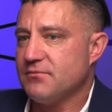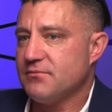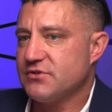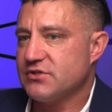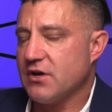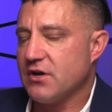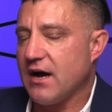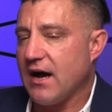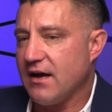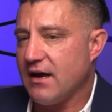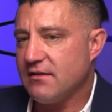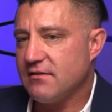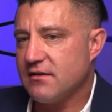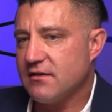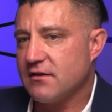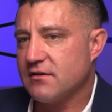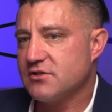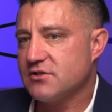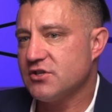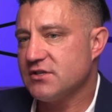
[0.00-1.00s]
So I
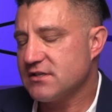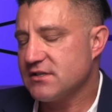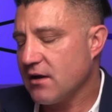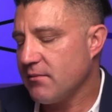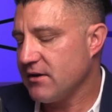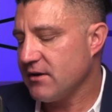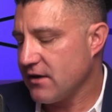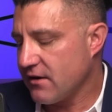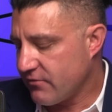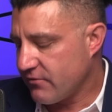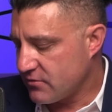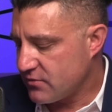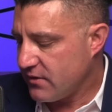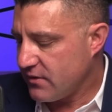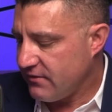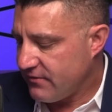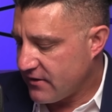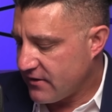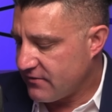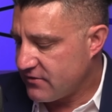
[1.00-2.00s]
think just coming down from
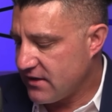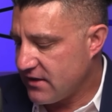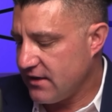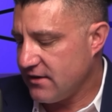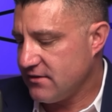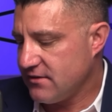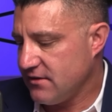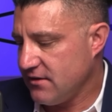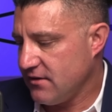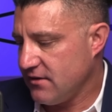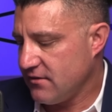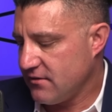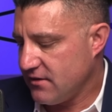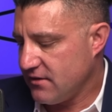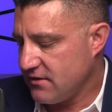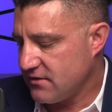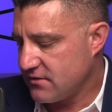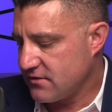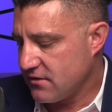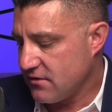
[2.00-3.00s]
25 to 18
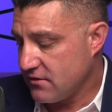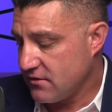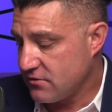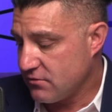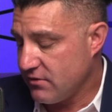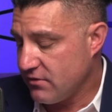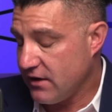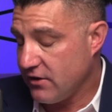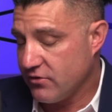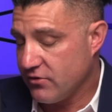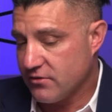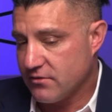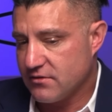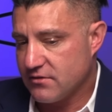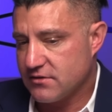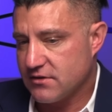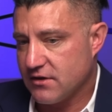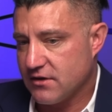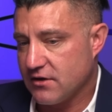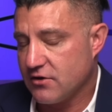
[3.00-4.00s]
is a really good
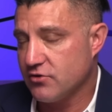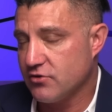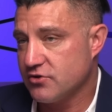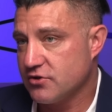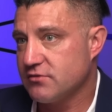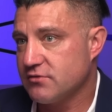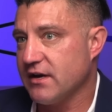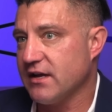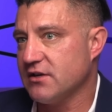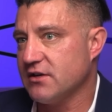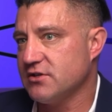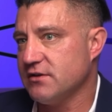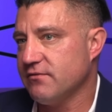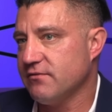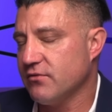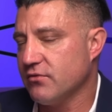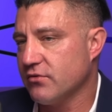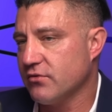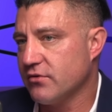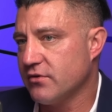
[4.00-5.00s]
strategy
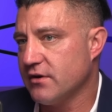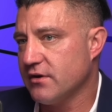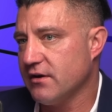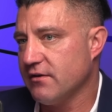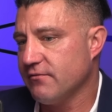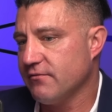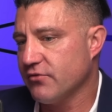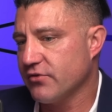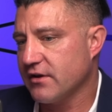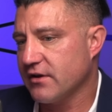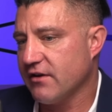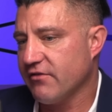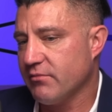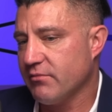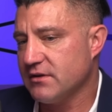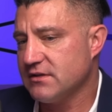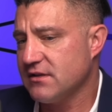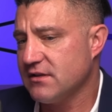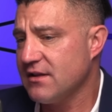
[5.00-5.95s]
for the government.